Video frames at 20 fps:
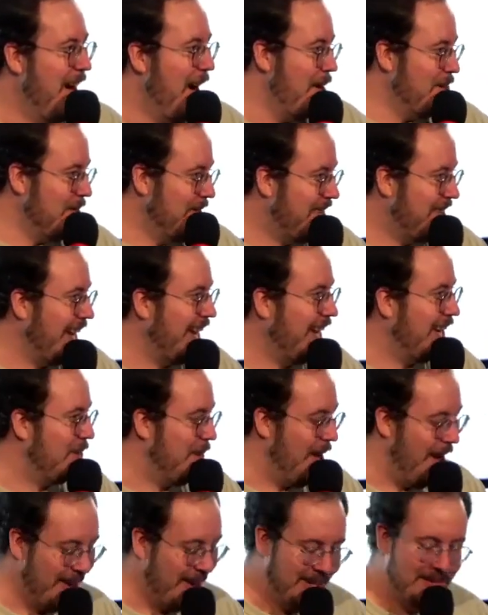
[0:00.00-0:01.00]
I've been thinking
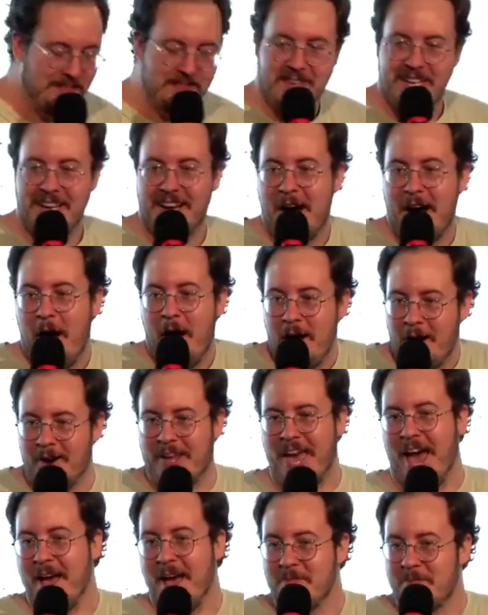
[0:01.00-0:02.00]
about it.
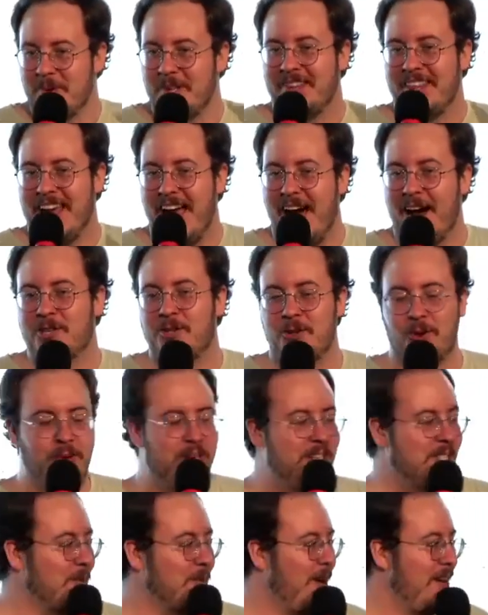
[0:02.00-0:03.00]
Okay, but the actual
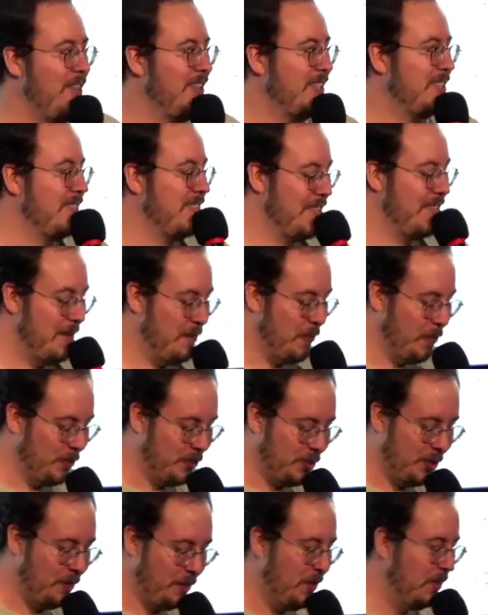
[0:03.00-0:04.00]
reason why this is a difficult
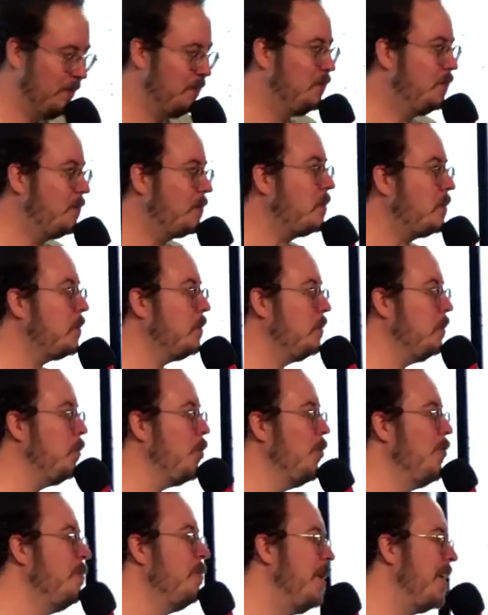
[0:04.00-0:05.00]
sermon
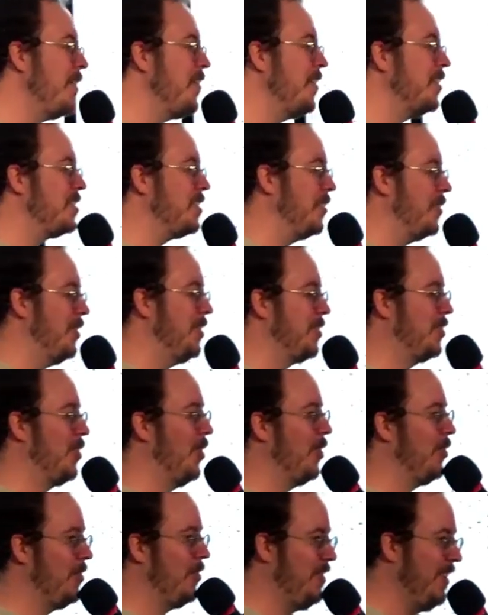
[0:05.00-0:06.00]
We've been in this series
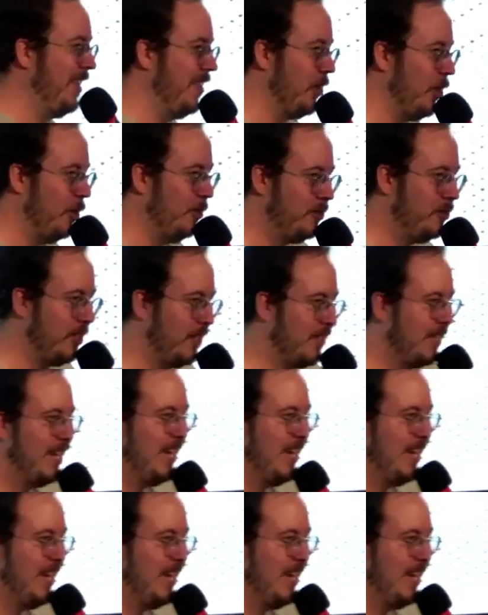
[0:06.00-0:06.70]
called Theologian,